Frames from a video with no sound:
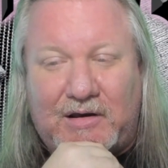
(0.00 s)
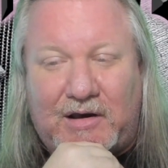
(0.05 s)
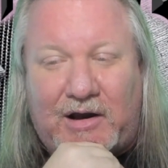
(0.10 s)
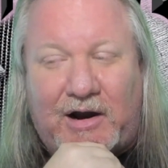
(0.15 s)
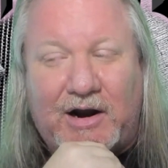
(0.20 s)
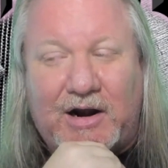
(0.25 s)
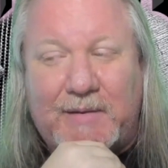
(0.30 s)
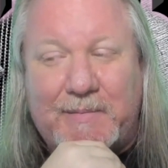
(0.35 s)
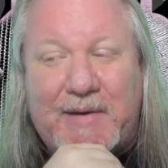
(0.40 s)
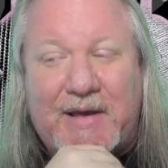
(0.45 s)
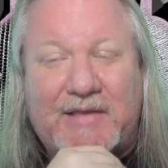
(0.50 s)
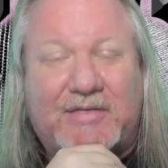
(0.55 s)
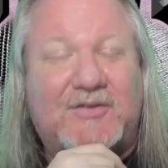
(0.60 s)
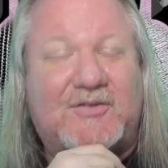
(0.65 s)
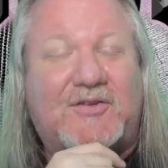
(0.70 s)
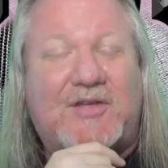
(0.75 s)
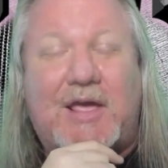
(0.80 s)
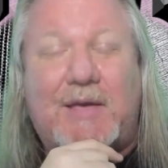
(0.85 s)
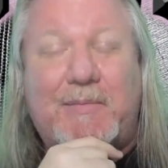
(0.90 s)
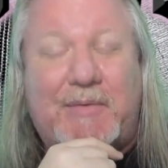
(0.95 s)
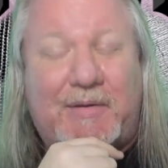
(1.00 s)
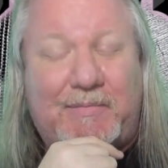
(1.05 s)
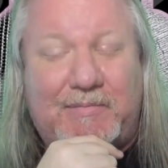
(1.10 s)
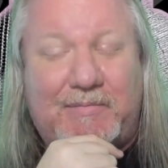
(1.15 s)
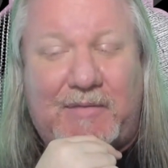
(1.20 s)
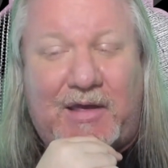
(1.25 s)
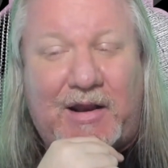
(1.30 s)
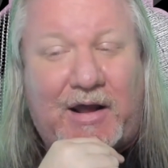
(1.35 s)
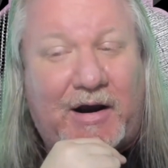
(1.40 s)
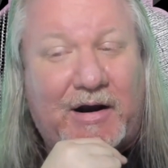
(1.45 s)
I'm going to make the statement,
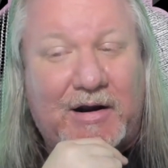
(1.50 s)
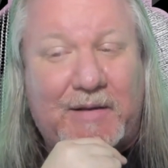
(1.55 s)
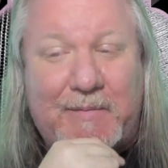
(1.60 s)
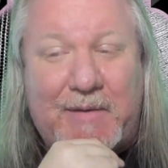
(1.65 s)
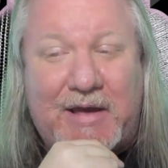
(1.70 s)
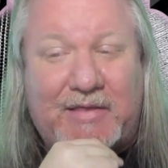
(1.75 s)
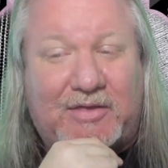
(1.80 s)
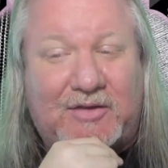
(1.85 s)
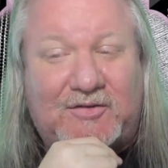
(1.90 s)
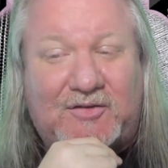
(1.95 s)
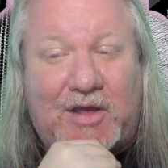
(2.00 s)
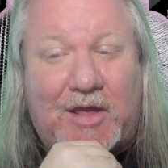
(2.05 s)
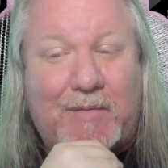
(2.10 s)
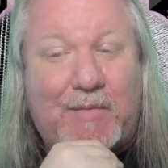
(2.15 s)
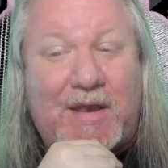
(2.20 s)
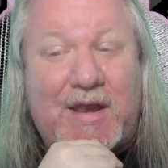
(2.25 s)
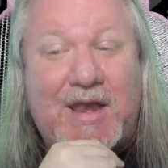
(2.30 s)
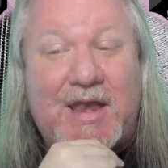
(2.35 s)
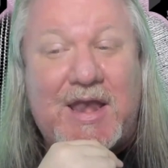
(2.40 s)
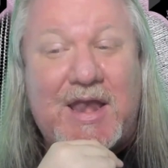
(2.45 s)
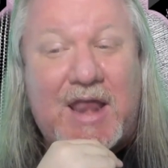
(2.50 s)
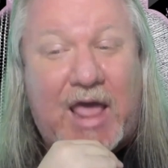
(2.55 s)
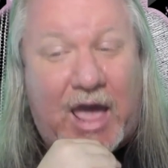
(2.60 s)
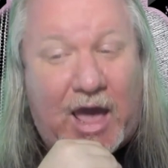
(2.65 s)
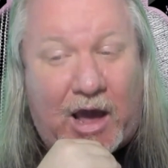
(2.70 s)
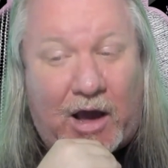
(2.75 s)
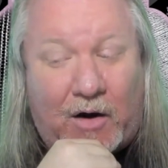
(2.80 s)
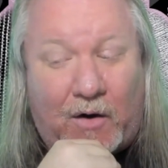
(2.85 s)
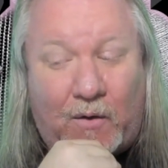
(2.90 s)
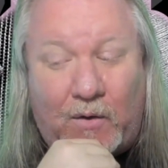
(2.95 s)
and I'm going to make the statement
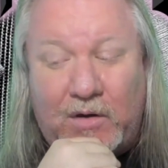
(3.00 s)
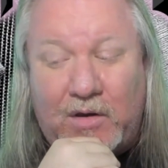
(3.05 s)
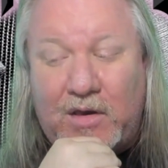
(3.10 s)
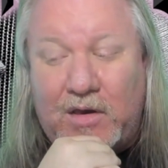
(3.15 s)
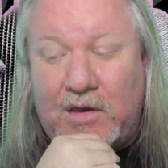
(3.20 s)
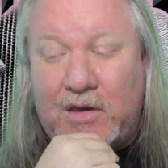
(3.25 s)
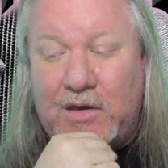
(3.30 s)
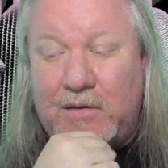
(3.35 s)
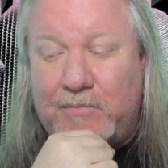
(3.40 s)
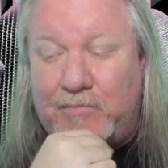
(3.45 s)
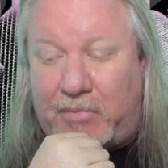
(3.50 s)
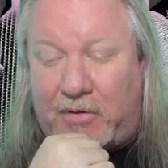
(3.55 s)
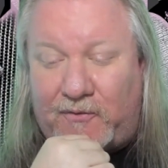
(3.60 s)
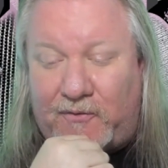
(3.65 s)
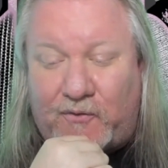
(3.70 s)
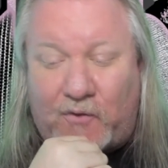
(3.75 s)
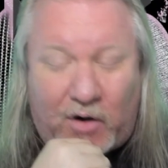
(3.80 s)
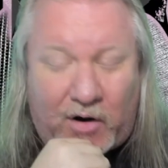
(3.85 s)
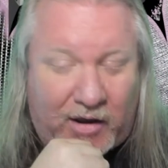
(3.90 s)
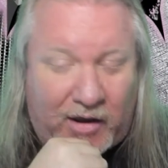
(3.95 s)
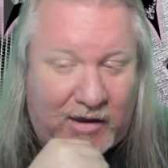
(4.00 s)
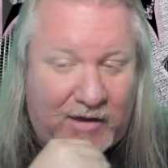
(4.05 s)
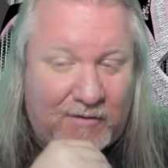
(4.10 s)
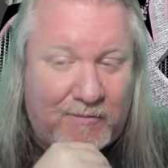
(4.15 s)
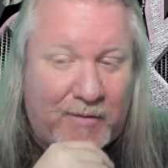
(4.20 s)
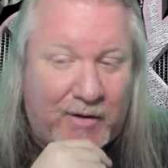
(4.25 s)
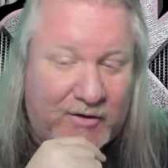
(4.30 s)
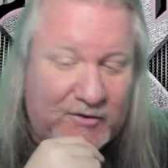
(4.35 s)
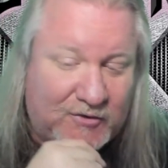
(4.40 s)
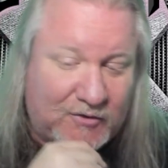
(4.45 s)
now before I
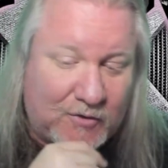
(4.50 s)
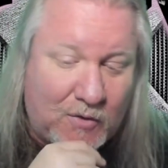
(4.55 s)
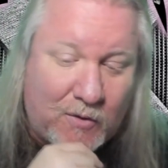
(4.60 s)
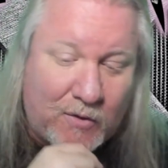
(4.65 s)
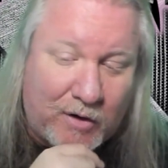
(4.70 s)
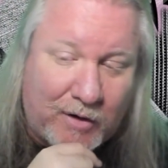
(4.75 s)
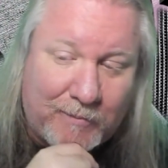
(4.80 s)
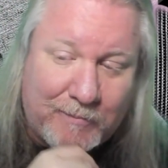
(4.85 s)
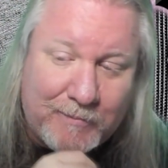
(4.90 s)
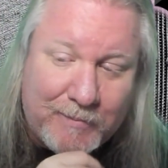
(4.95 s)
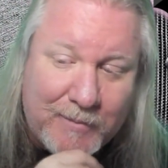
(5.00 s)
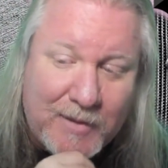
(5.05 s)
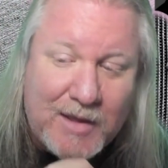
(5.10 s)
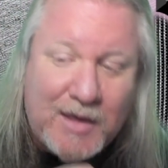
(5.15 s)
give my score.